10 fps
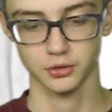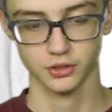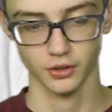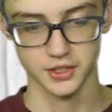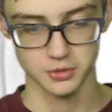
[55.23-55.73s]

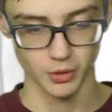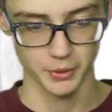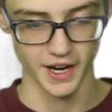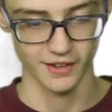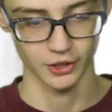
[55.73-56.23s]
So this is what
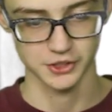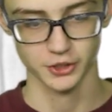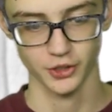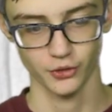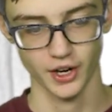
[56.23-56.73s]
we have on
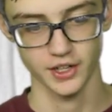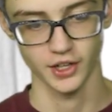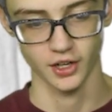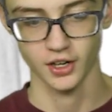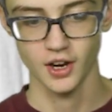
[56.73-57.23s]
screen right
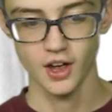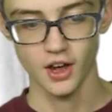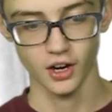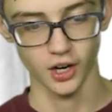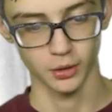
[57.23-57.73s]
here.
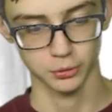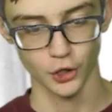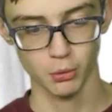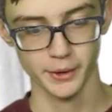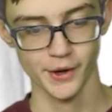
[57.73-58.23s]
Um,
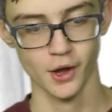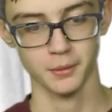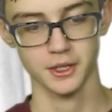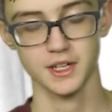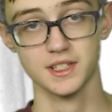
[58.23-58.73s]
Krom
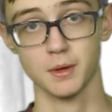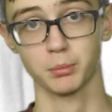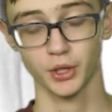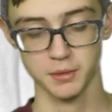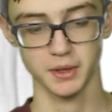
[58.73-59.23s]
Kendama is a
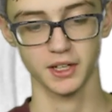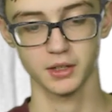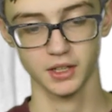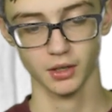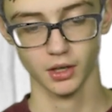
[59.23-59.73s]
pretty big
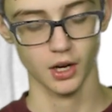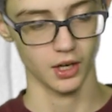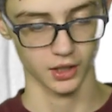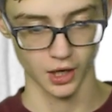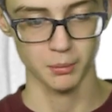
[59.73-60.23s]

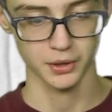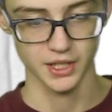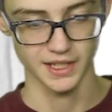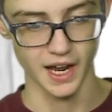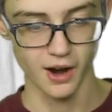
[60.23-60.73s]
uh,
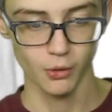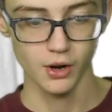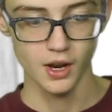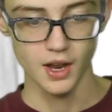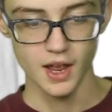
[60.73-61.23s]
company
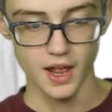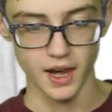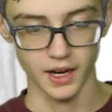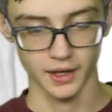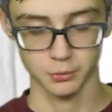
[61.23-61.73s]
now,
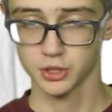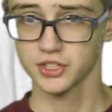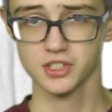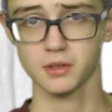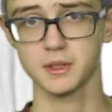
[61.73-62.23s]
and we're
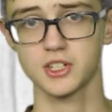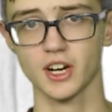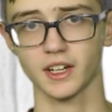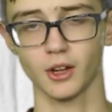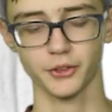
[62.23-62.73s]
just going to be
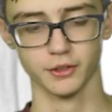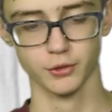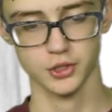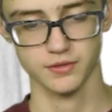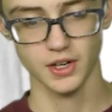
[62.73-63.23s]
checking out their
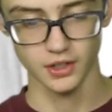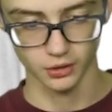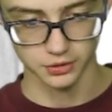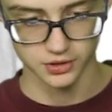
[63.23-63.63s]
first videos.